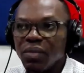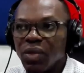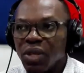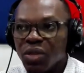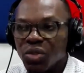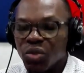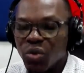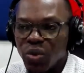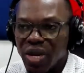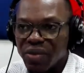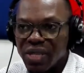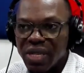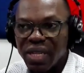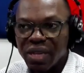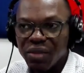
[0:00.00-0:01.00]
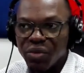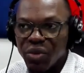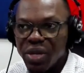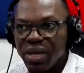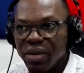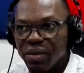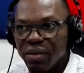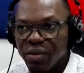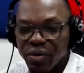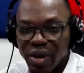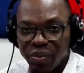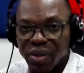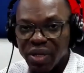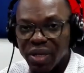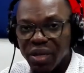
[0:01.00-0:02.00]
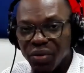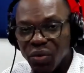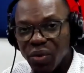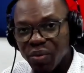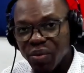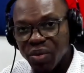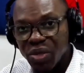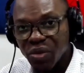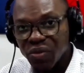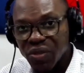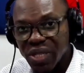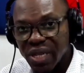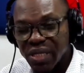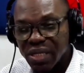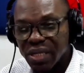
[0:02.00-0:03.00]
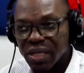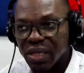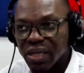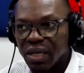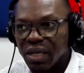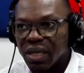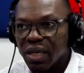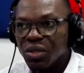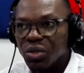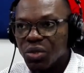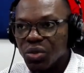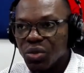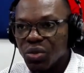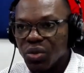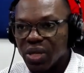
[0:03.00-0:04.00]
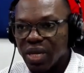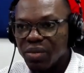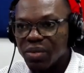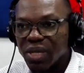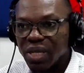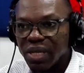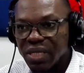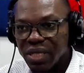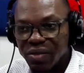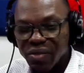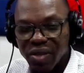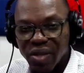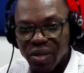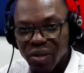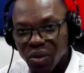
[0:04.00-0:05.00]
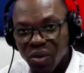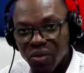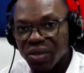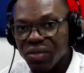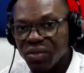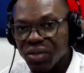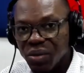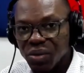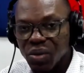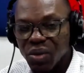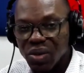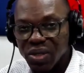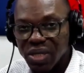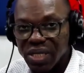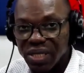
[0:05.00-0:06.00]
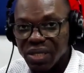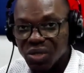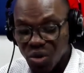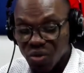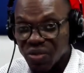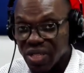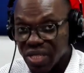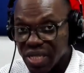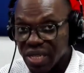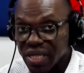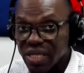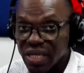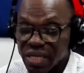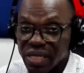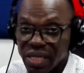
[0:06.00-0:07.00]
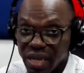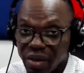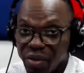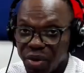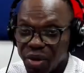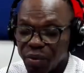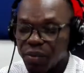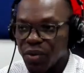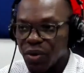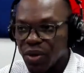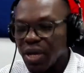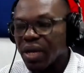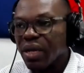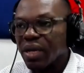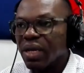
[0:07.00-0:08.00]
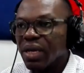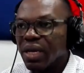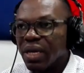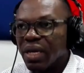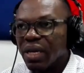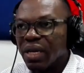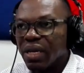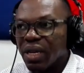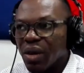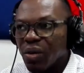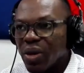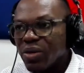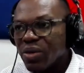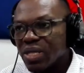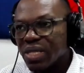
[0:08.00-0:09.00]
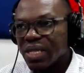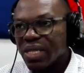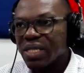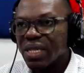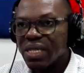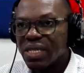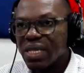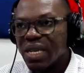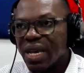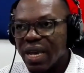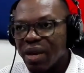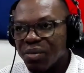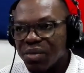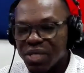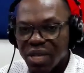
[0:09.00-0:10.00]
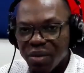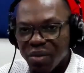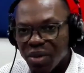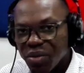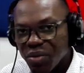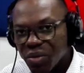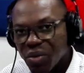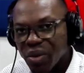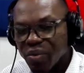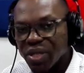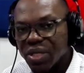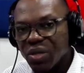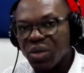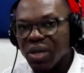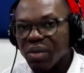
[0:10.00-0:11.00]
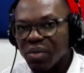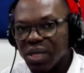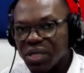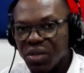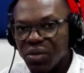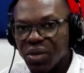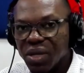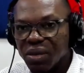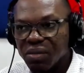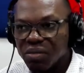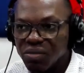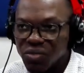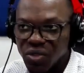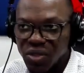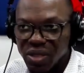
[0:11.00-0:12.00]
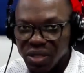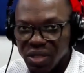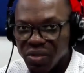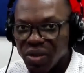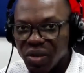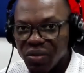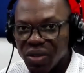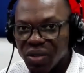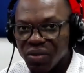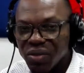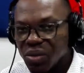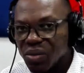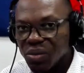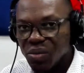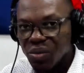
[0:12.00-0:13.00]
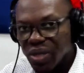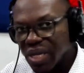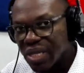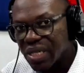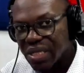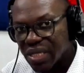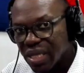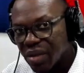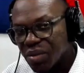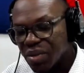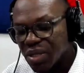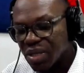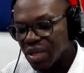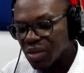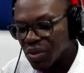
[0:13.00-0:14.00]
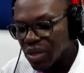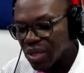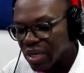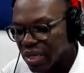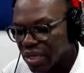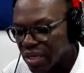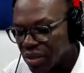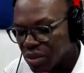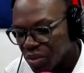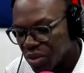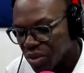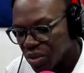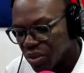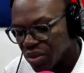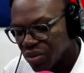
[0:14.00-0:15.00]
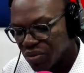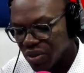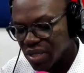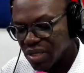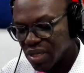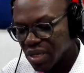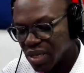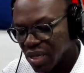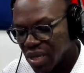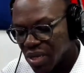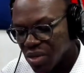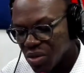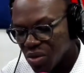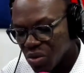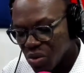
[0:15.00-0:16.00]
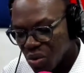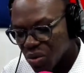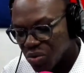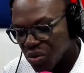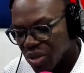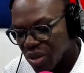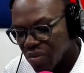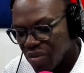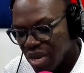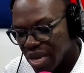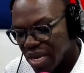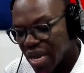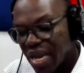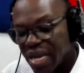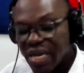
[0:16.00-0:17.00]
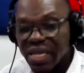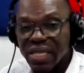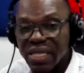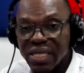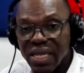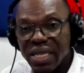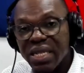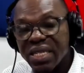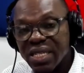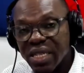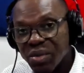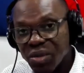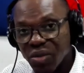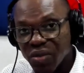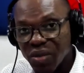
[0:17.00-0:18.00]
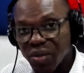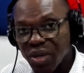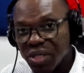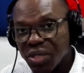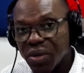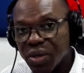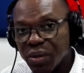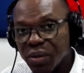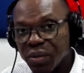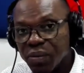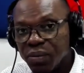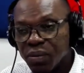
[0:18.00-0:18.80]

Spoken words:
So we have seen that reading rapidly through a piece of text to capture the general overview or the gist of the text is skimming. Okay. Now, when you sit and say, I am skimming through a particular material for the general overview, what are the steps that you are likely to be doing? First, you go through the main headings in each chapter of the material.